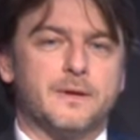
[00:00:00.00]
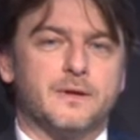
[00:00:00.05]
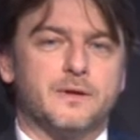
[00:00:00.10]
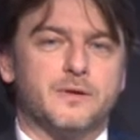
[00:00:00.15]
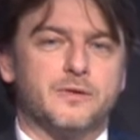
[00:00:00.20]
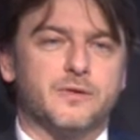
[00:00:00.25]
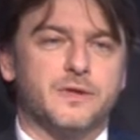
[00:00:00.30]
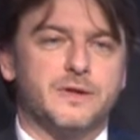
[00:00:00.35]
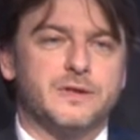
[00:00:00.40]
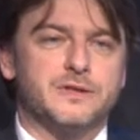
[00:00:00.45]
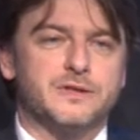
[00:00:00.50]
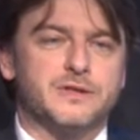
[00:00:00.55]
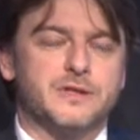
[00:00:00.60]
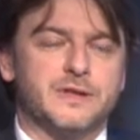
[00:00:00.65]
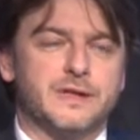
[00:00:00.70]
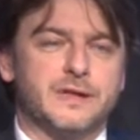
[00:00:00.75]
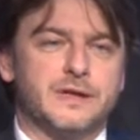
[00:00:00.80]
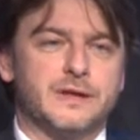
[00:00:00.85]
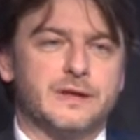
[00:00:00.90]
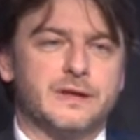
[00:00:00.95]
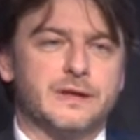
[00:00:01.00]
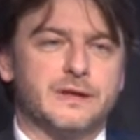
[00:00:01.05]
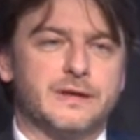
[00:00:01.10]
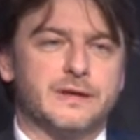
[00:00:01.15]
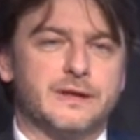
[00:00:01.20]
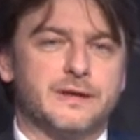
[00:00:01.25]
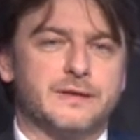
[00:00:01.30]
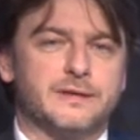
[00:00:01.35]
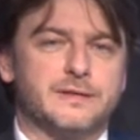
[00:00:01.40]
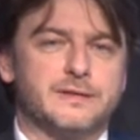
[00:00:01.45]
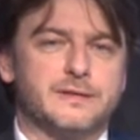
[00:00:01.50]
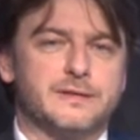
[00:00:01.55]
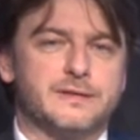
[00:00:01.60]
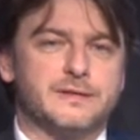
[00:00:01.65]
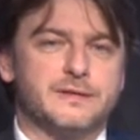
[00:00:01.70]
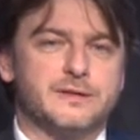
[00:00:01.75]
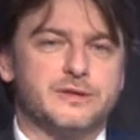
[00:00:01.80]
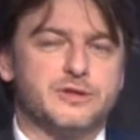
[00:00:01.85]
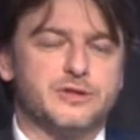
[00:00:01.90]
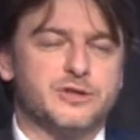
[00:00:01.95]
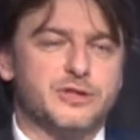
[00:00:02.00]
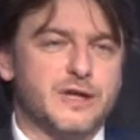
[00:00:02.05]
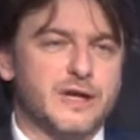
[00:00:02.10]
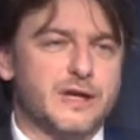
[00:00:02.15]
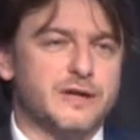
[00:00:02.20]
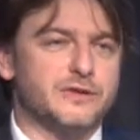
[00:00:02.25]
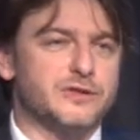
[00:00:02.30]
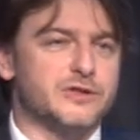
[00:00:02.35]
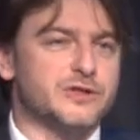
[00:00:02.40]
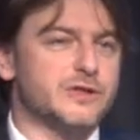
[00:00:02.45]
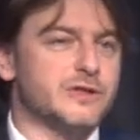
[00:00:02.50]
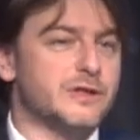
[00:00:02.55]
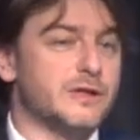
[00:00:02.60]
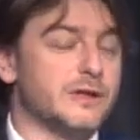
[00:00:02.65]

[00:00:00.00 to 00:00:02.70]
Croatia has changed